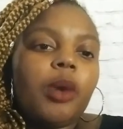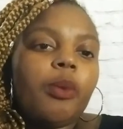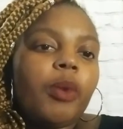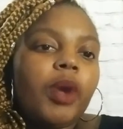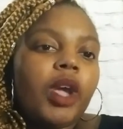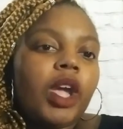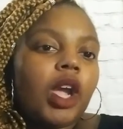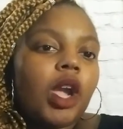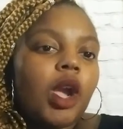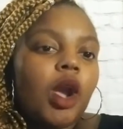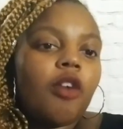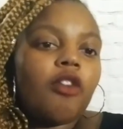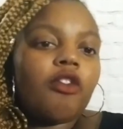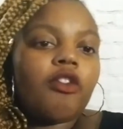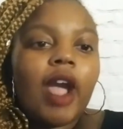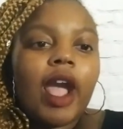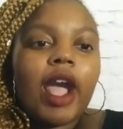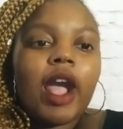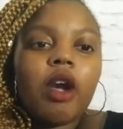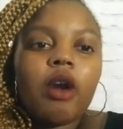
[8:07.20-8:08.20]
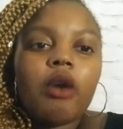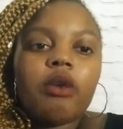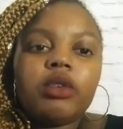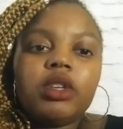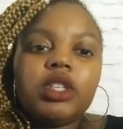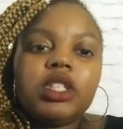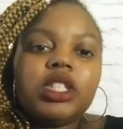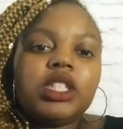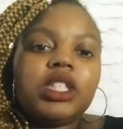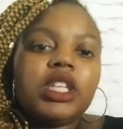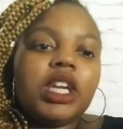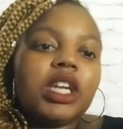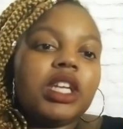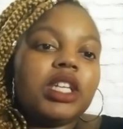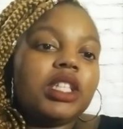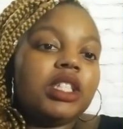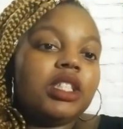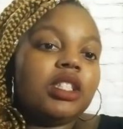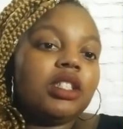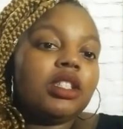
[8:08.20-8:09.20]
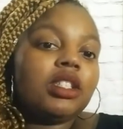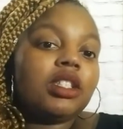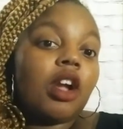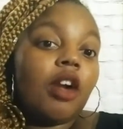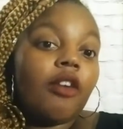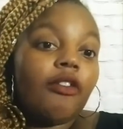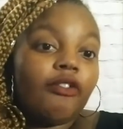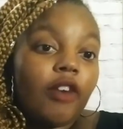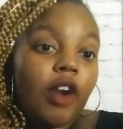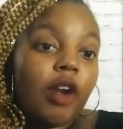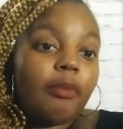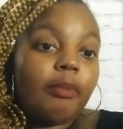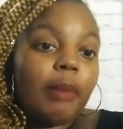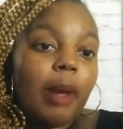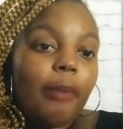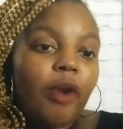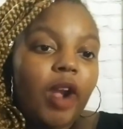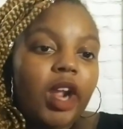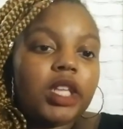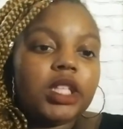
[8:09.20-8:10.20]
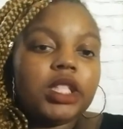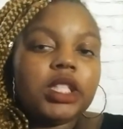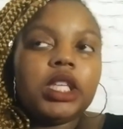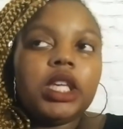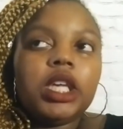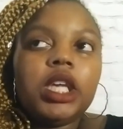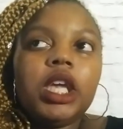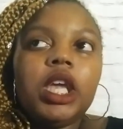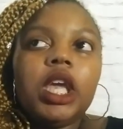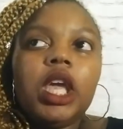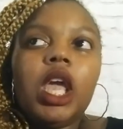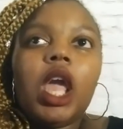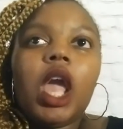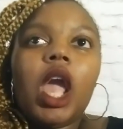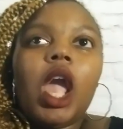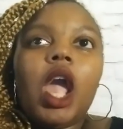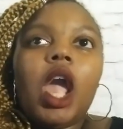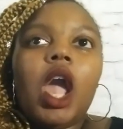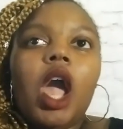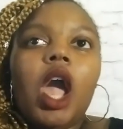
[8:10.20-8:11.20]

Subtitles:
somewhere around that can confirm my pregnancy